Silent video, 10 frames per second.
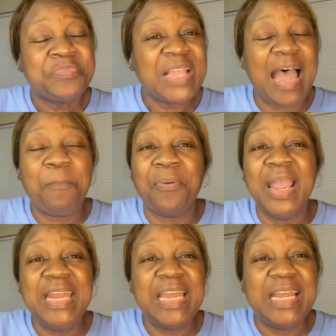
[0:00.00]
I
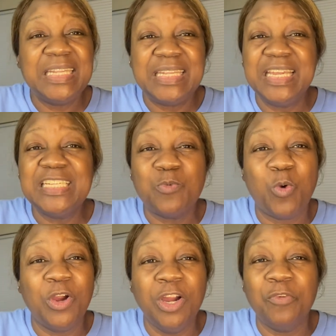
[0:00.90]
pray that this
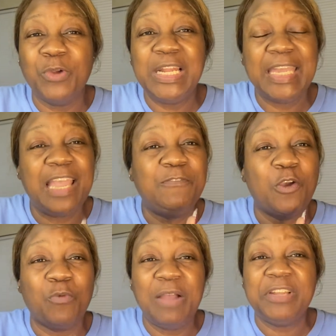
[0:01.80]
word really gave you
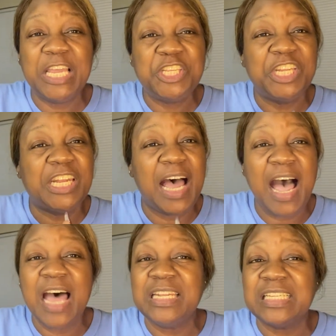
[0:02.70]
a revelation and an
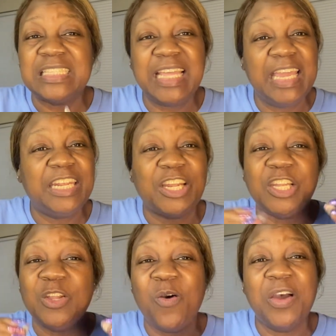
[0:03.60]
understanding. The
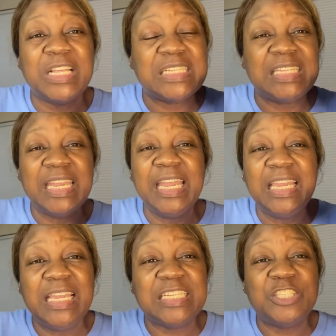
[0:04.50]
Lord is saying
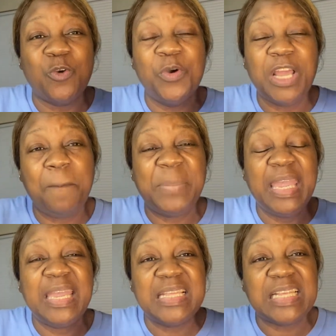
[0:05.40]
he is doing it
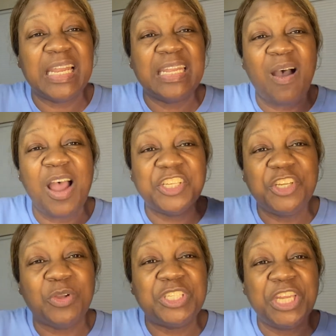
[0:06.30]
big. He's enlarging
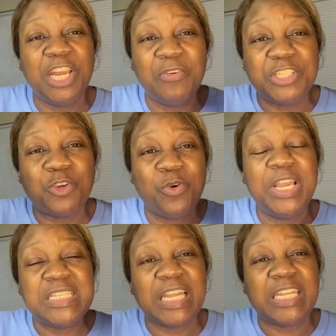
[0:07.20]
your territory.
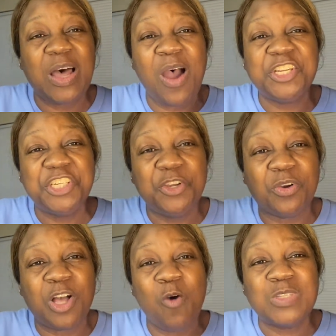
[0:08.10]
He's enlarging your
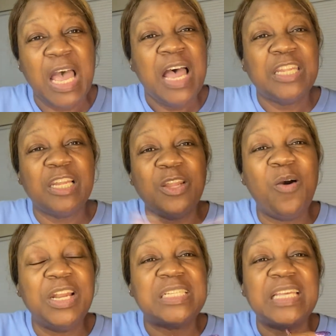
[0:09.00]
coast. The
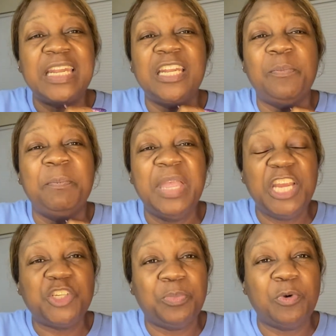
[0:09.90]
Lord is saying an
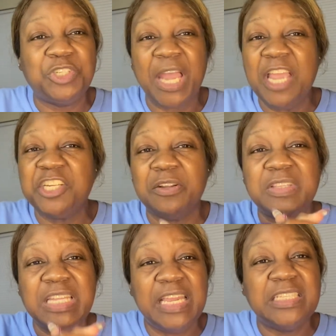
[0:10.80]
immeasurable change of the
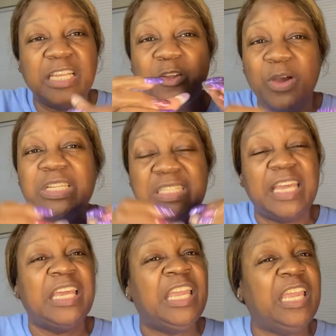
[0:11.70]
thing. The Lord is
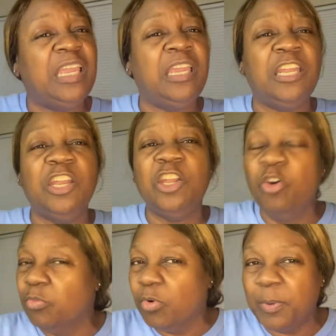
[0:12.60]
saying an
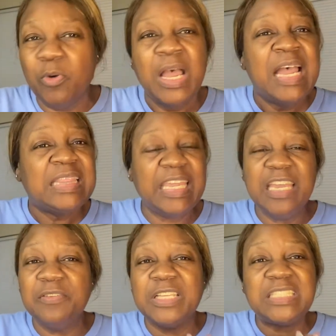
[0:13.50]
innumerable
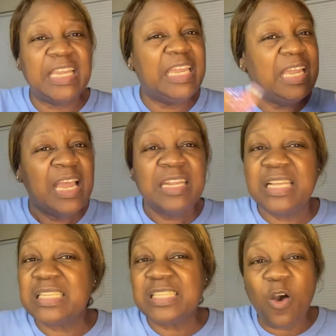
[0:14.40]
thing of this thing.
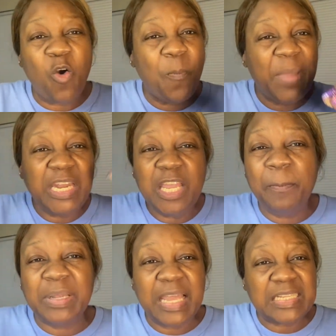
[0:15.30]
There's so many
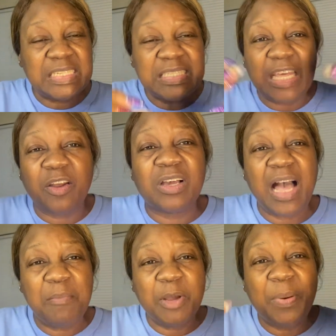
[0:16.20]
blessings that are
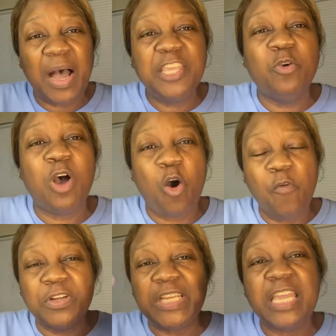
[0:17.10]
coming upon you and
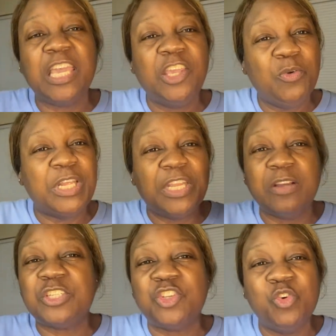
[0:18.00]
overtaking you that
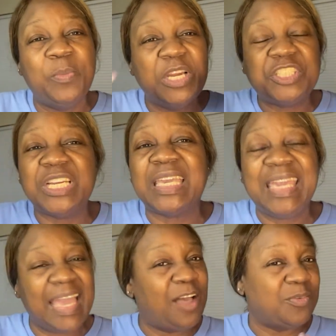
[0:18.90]
there's too much to
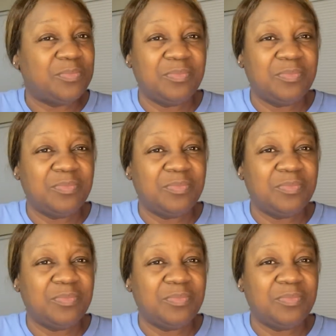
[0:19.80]
count.